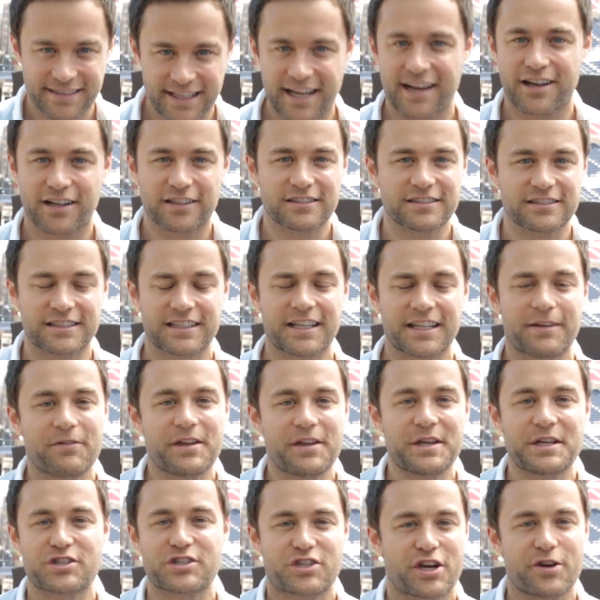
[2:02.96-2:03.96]
cells,
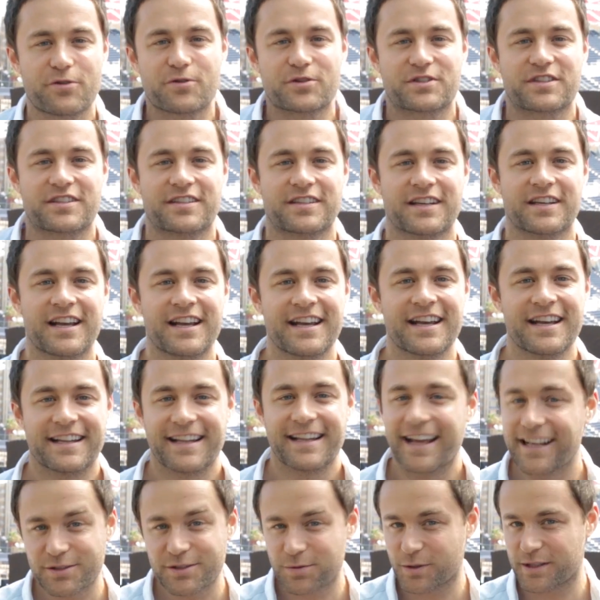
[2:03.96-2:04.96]
living juice.
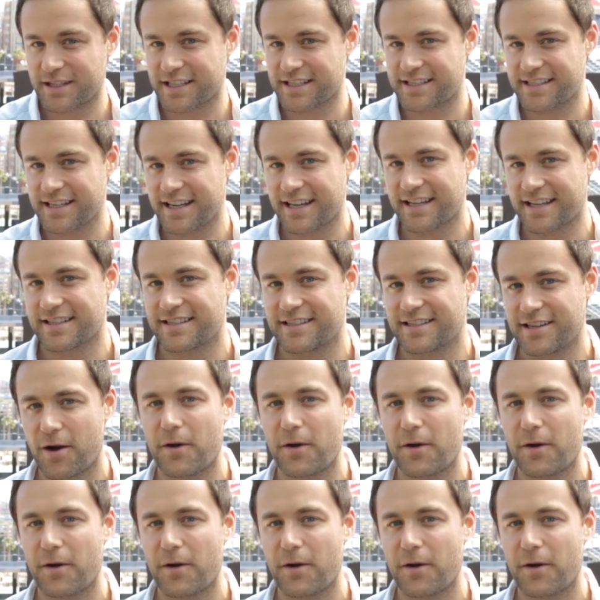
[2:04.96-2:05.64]
That's what this is.